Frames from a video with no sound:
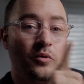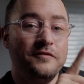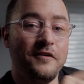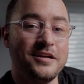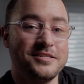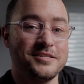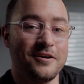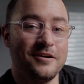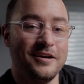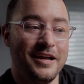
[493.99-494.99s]
What if I
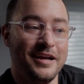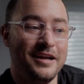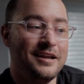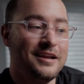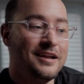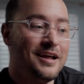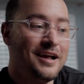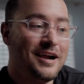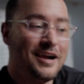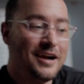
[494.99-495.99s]
start in
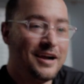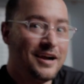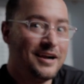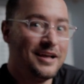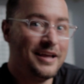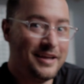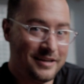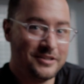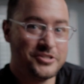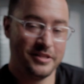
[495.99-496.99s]

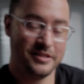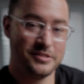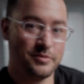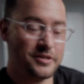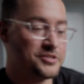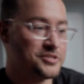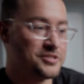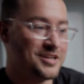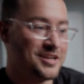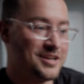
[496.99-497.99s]
English and then switch?